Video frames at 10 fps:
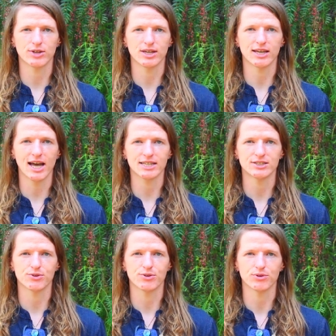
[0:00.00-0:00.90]
can guide
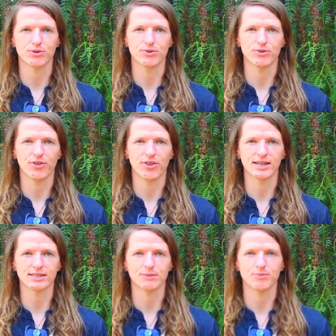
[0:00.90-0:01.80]
you through the
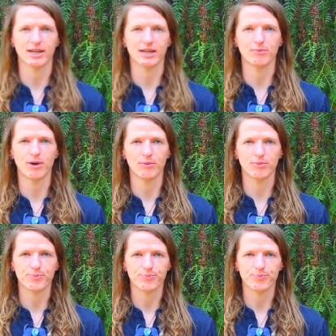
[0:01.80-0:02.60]
things that might come up.